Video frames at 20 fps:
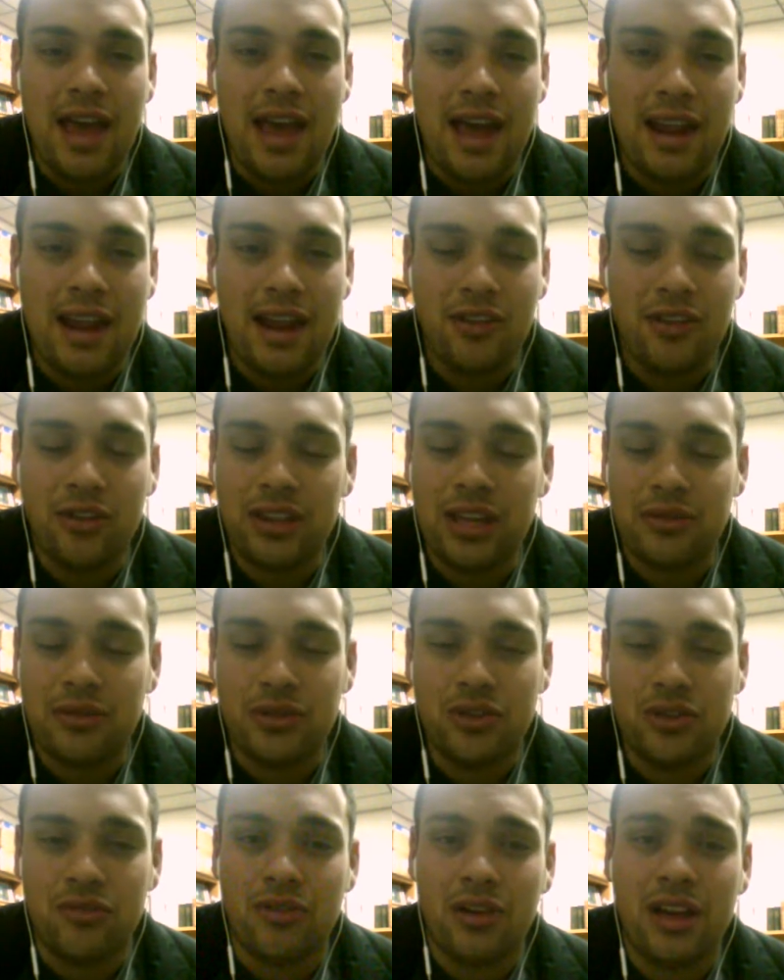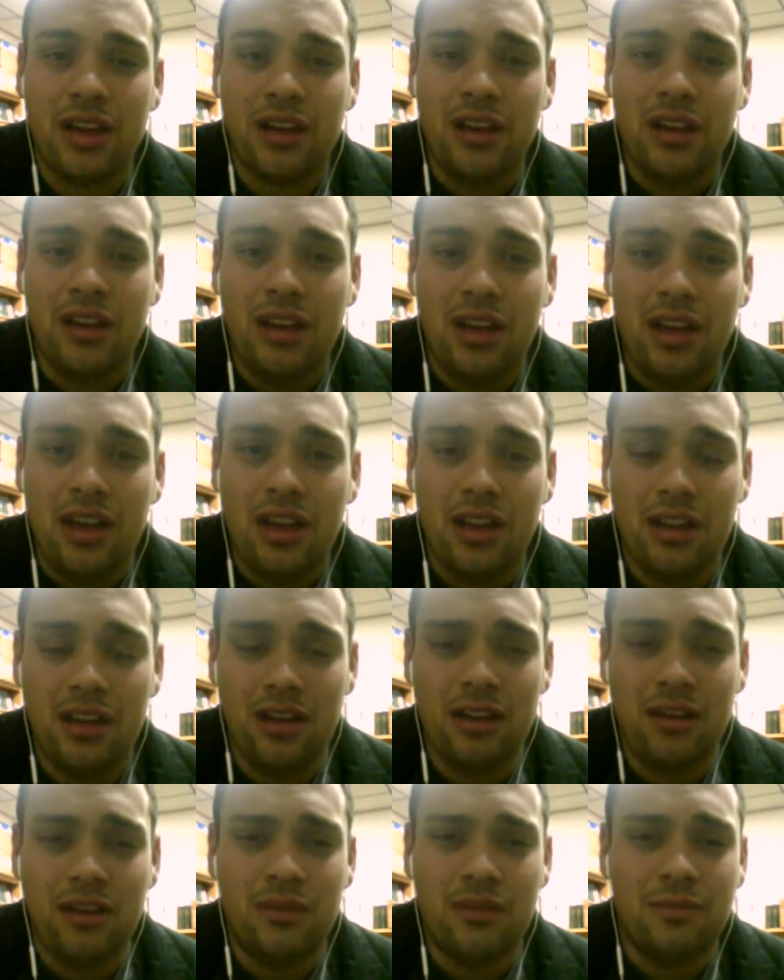And I thought that was great
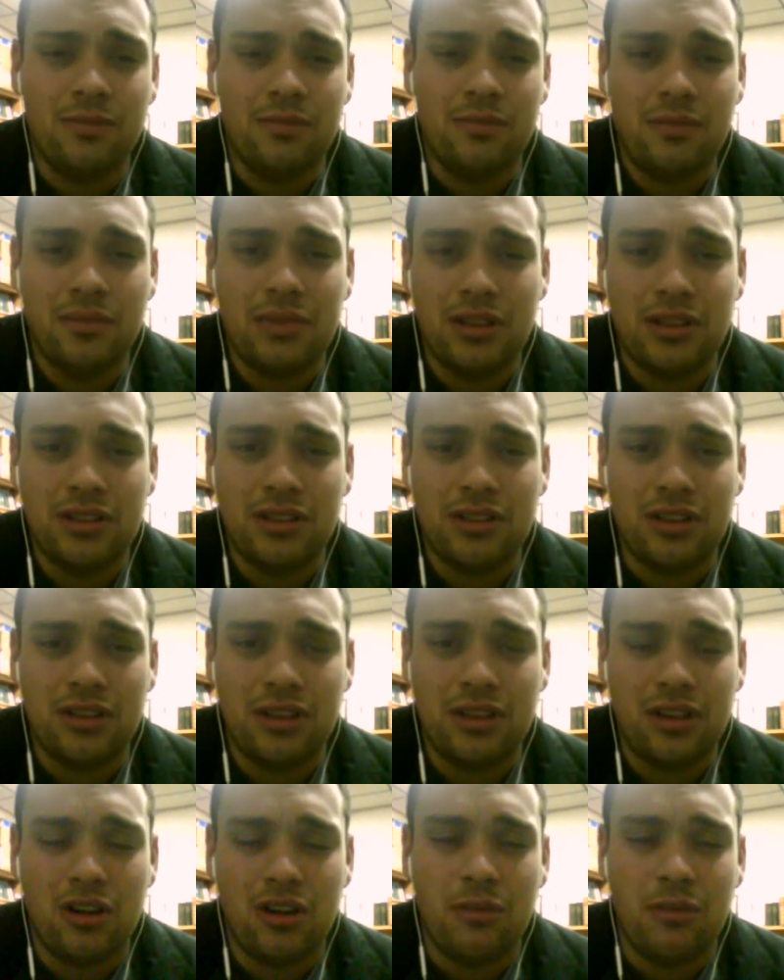because, you know, like,